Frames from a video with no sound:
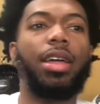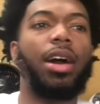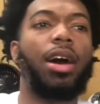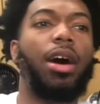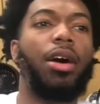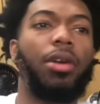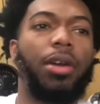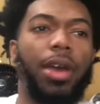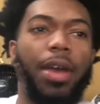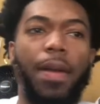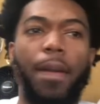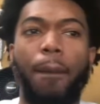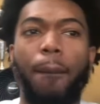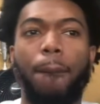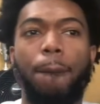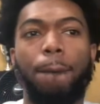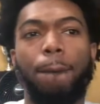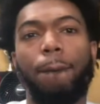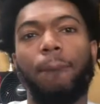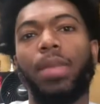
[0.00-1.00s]
Okay,
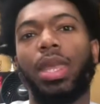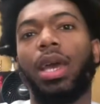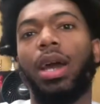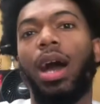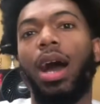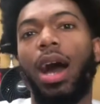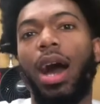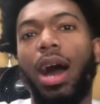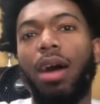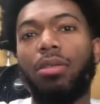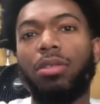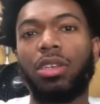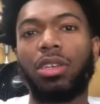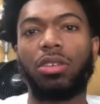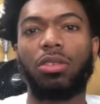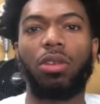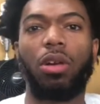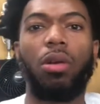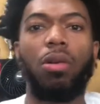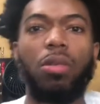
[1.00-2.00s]
I was
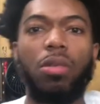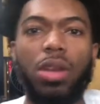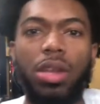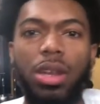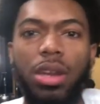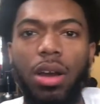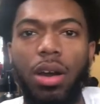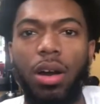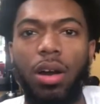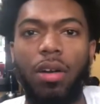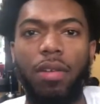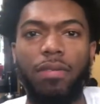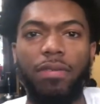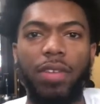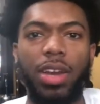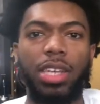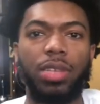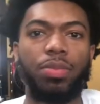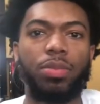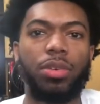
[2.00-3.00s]
scrolling on
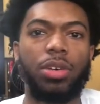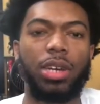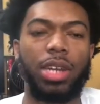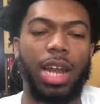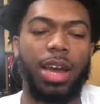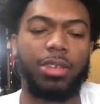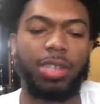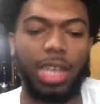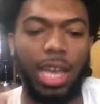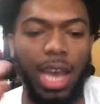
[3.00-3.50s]
Facebook and I was like,